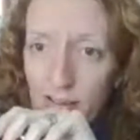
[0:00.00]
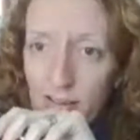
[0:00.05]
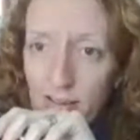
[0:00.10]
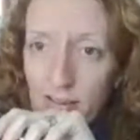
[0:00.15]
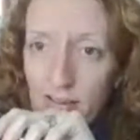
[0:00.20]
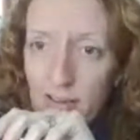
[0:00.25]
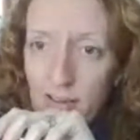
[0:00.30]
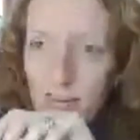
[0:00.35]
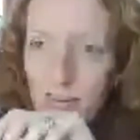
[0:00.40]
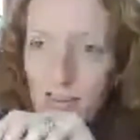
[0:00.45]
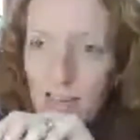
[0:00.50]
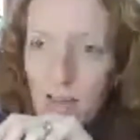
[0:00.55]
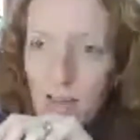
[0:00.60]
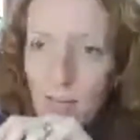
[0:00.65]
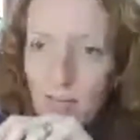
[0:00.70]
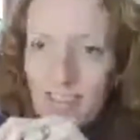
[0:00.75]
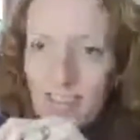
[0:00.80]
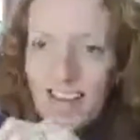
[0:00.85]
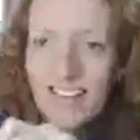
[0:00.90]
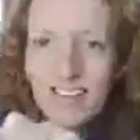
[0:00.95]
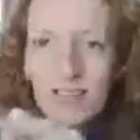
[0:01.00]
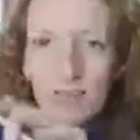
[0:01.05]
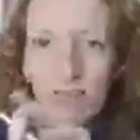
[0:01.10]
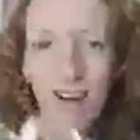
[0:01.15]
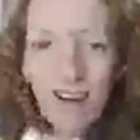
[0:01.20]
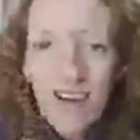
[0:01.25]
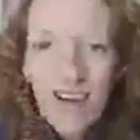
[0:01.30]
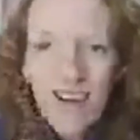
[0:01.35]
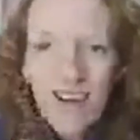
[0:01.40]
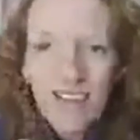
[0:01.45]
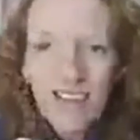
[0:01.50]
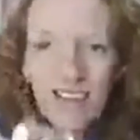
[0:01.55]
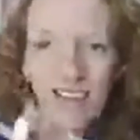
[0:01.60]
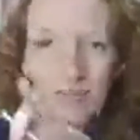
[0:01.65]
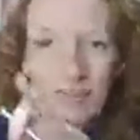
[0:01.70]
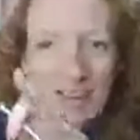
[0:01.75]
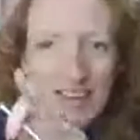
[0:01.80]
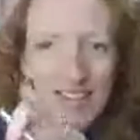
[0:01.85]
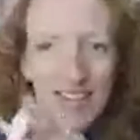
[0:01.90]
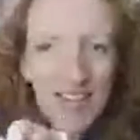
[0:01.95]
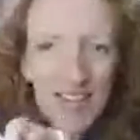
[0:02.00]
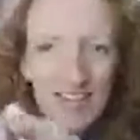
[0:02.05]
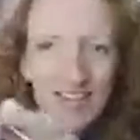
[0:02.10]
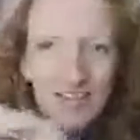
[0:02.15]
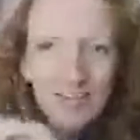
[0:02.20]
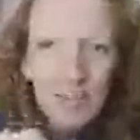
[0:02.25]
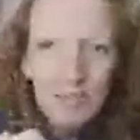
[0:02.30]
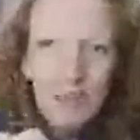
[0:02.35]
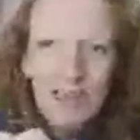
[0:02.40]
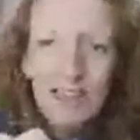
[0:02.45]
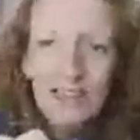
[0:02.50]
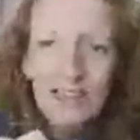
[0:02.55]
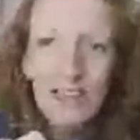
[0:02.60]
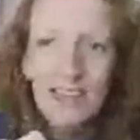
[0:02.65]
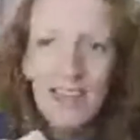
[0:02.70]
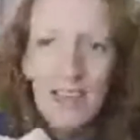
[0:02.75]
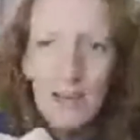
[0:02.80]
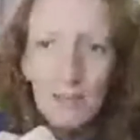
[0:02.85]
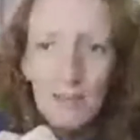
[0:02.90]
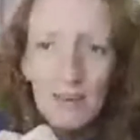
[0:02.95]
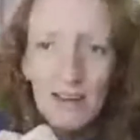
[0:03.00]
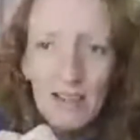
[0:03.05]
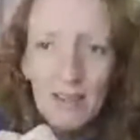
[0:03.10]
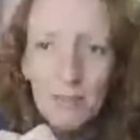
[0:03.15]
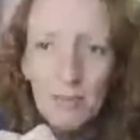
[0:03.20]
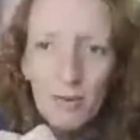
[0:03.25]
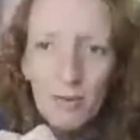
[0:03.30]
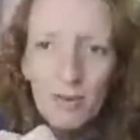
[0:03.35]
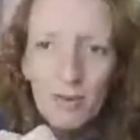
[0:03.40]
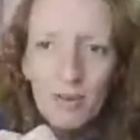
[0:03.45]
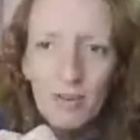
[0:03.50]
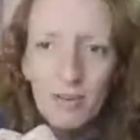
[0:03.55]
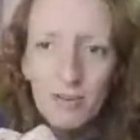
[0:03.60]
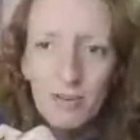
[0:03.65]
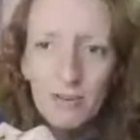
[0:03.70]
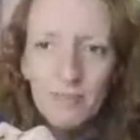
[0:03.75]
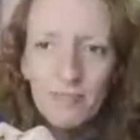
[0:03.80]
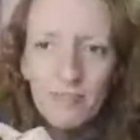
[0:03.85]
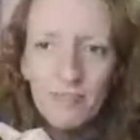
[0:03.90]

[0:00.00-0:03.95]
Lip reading: Just keep that's my intention, Peter, keeping out the bunkers.